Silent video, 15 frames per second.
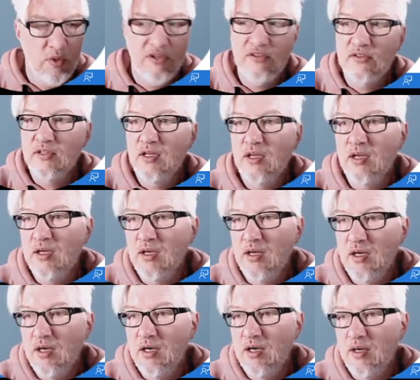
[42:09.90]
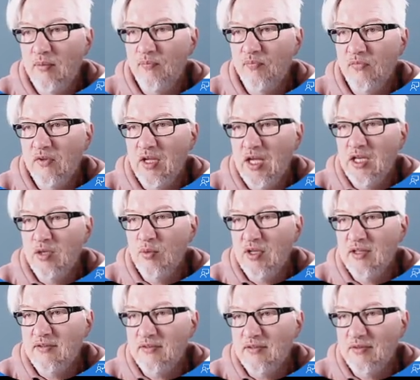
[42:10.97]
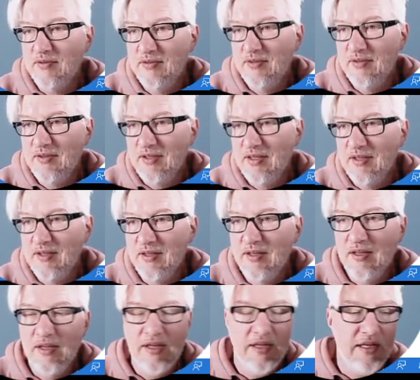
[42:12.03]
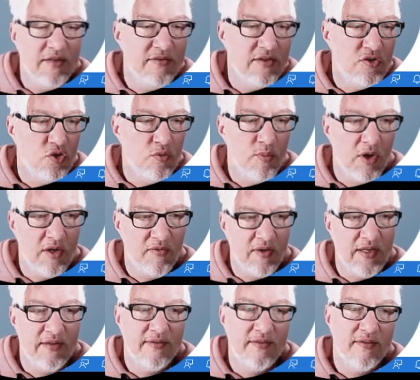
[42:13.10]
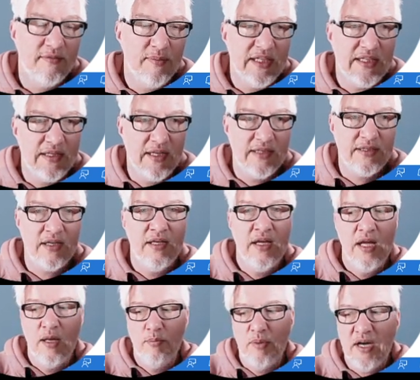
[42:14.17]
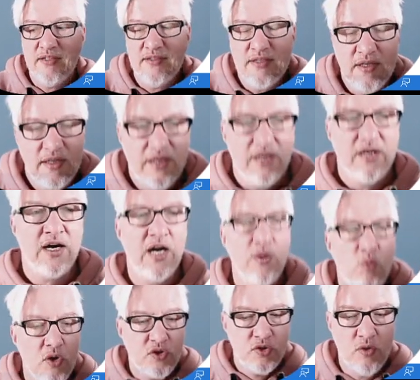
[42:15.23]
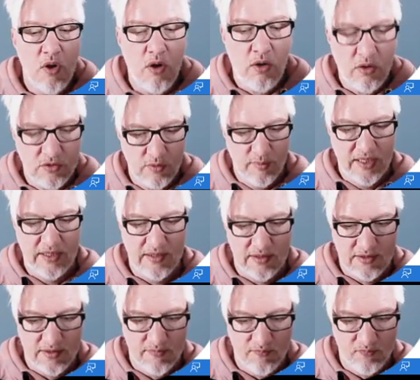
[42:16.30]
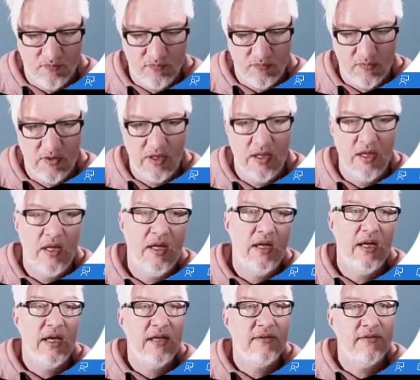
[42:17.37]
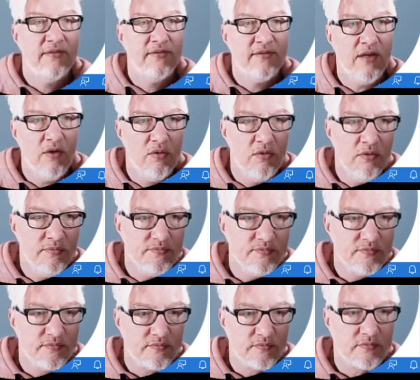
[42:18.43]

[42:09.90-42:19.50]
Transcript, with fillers: with um, AWS EC2 modify instance metadata, but I want to automate it. And so